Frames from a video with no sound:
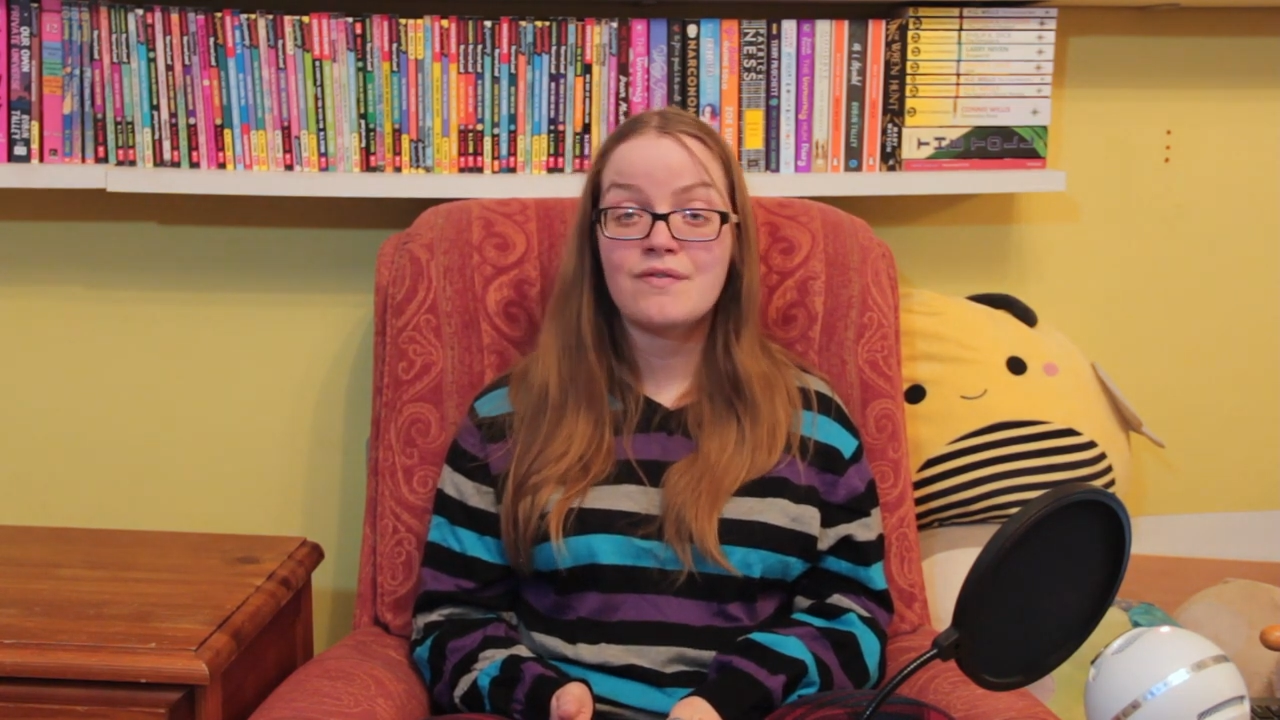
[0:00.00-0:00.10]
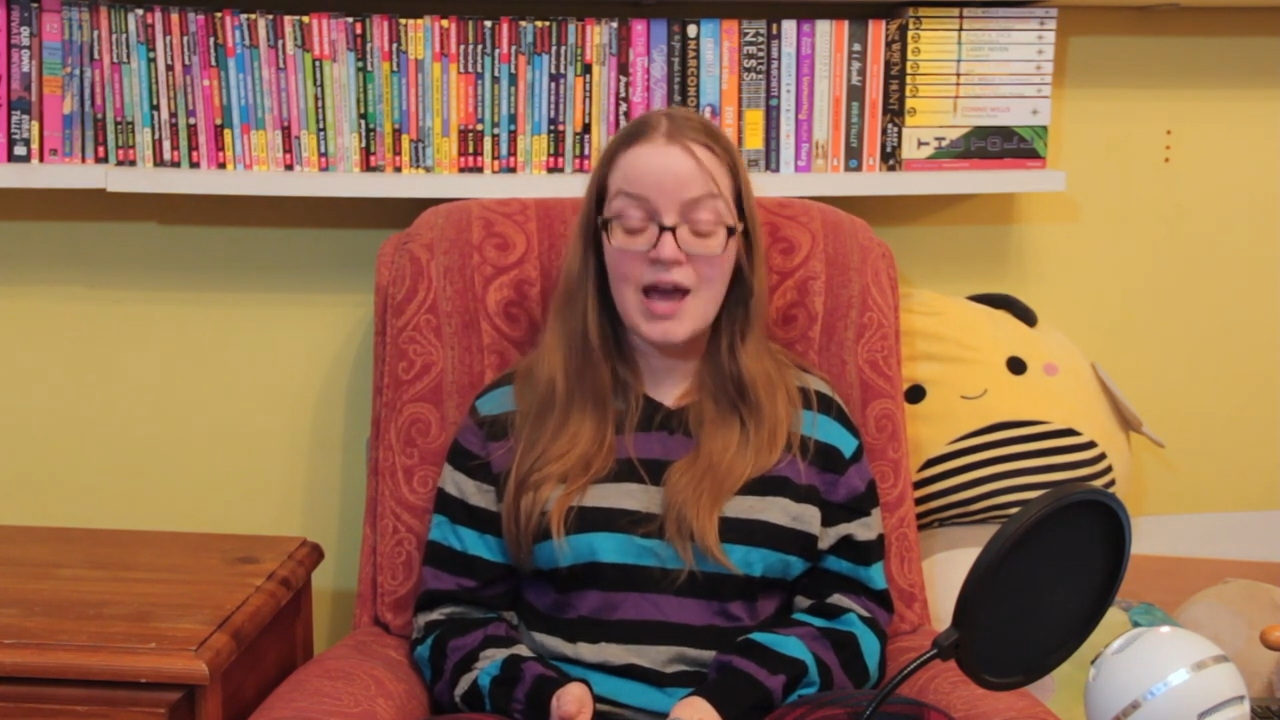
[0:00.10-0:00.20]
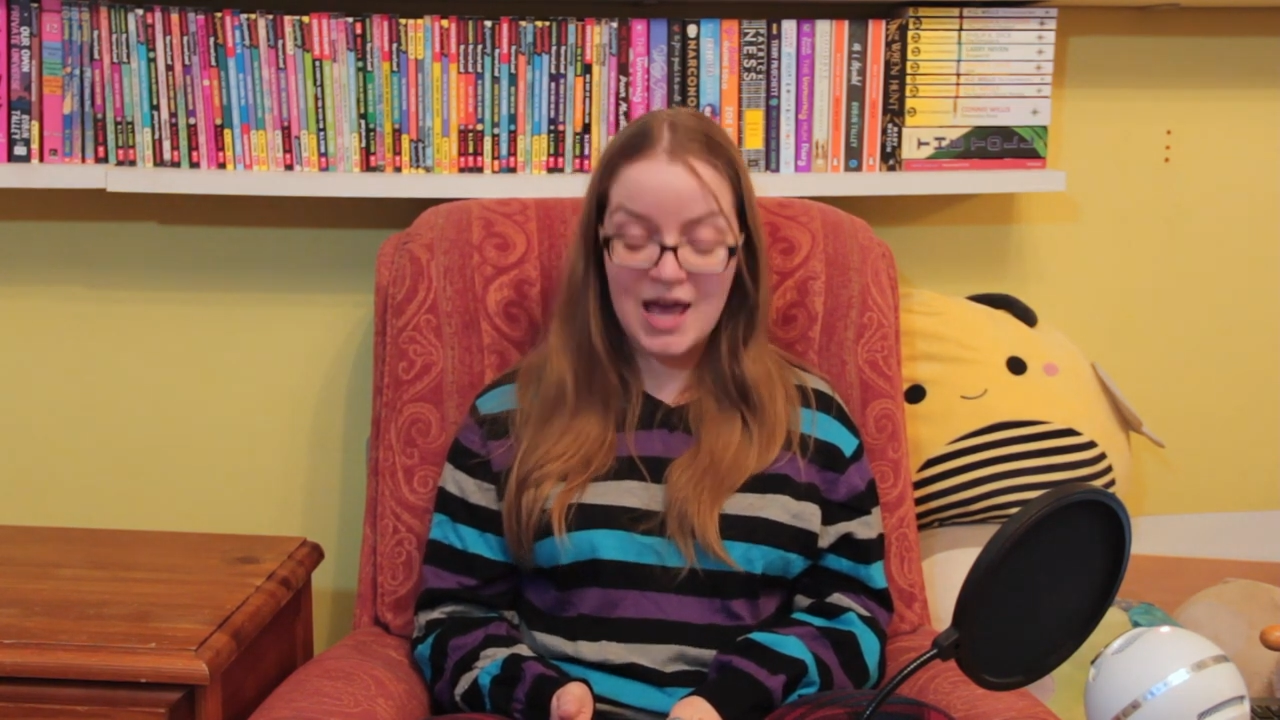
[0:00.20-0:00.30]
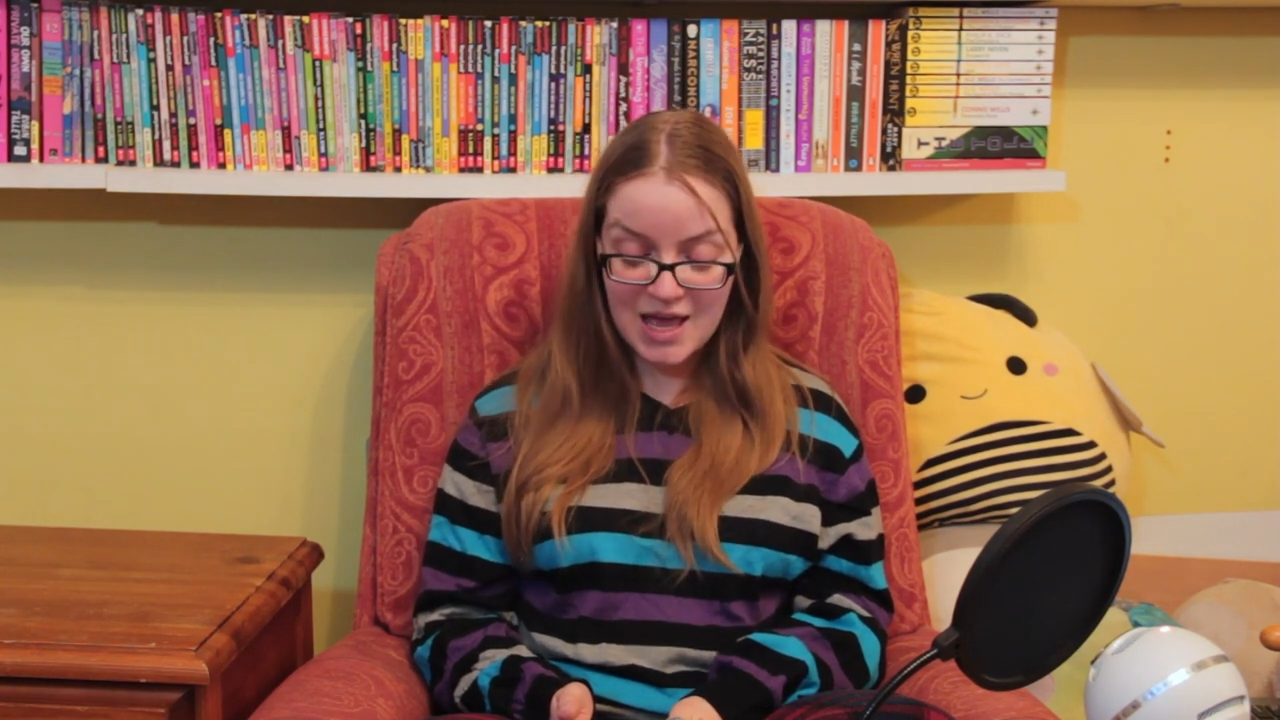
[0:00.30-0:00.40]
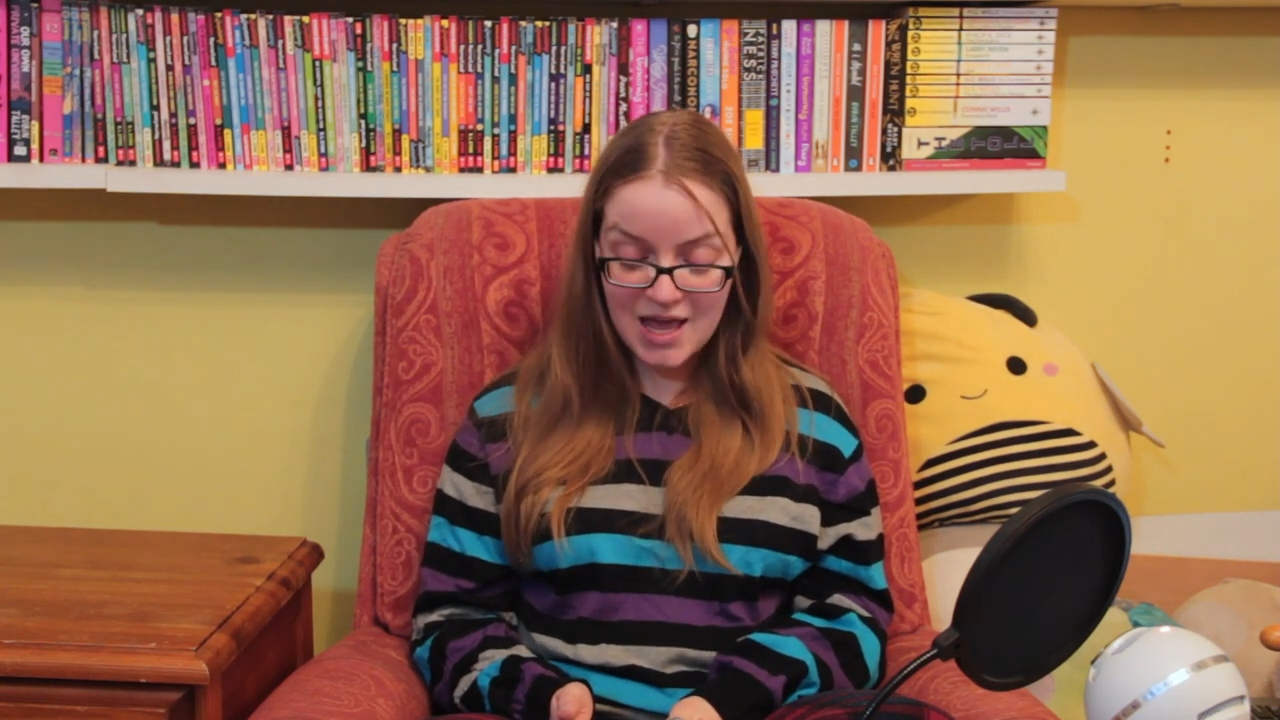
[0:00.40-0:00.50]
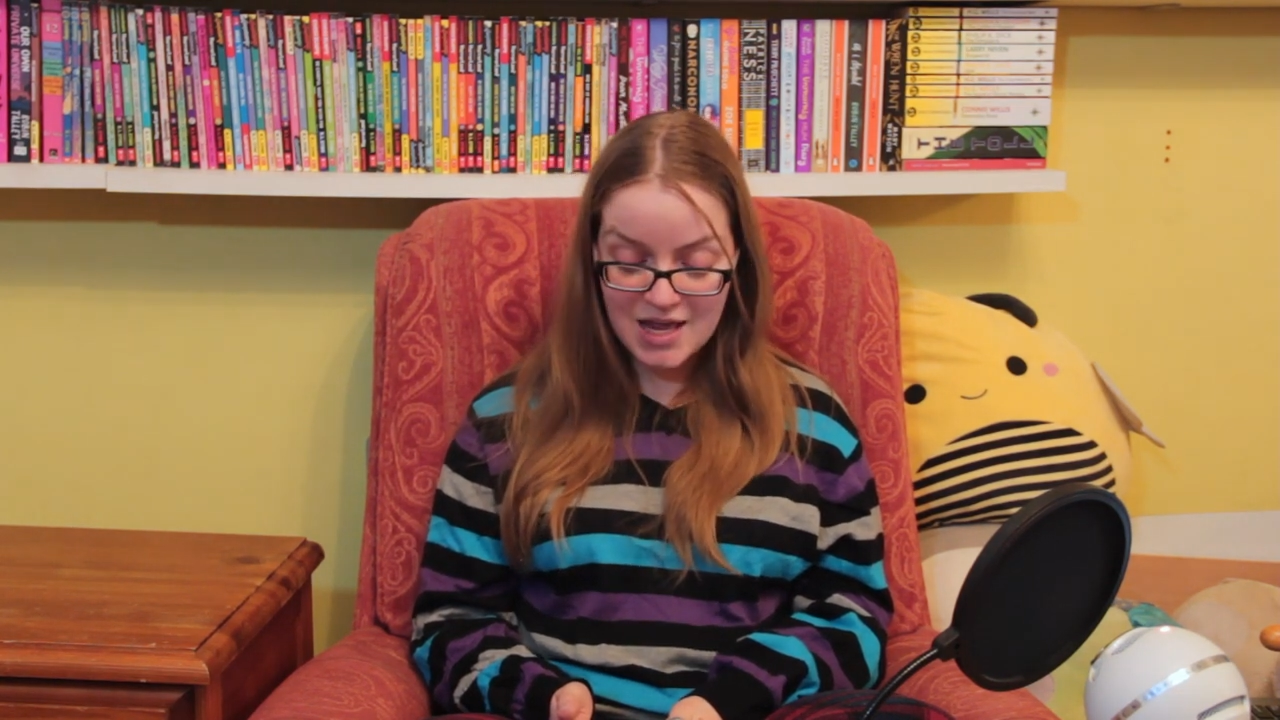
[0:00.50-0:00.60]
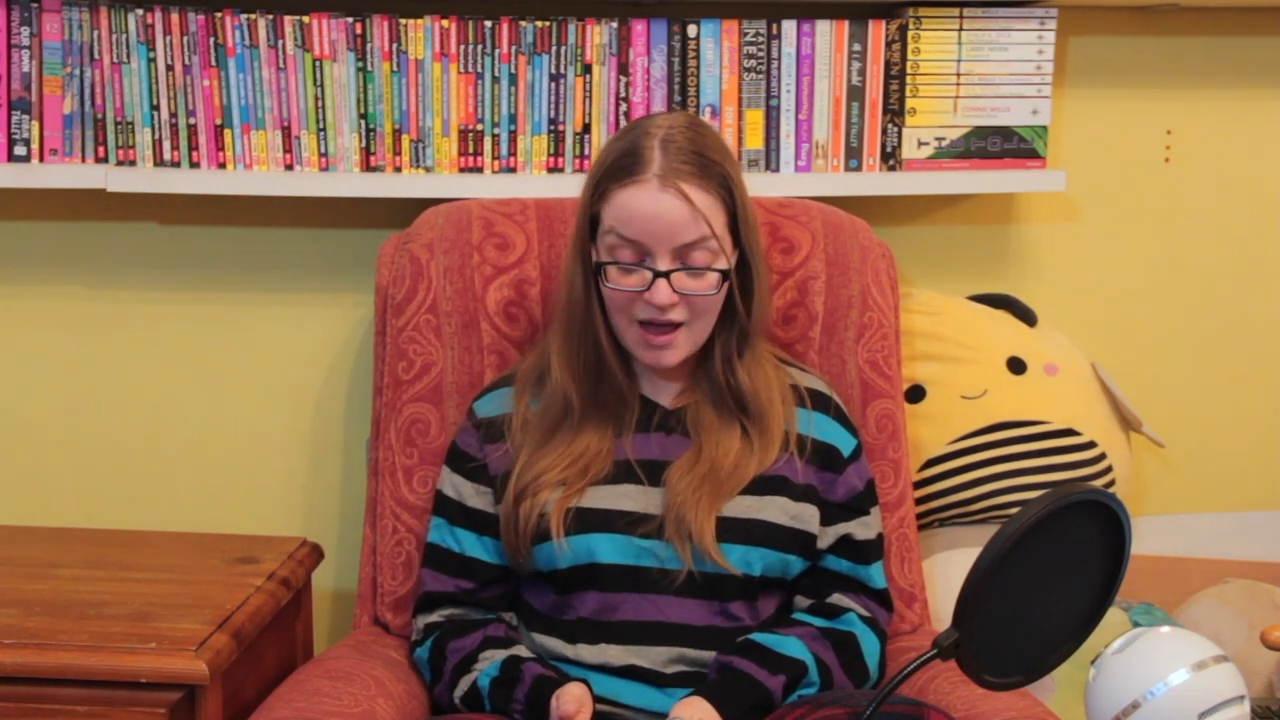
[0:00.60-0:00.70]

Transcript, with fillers: read